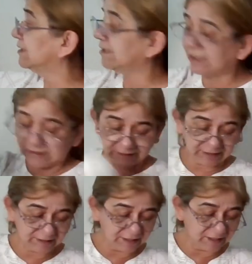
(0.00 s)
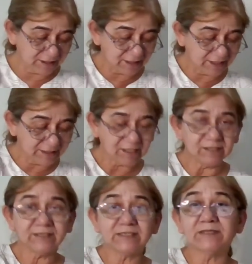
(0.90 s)
and things like that. I had
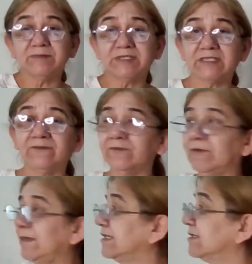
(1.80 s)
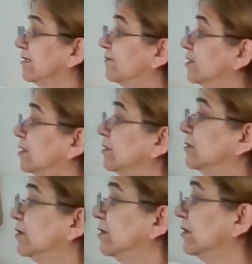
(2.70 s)
gotten some stuff for myself too, like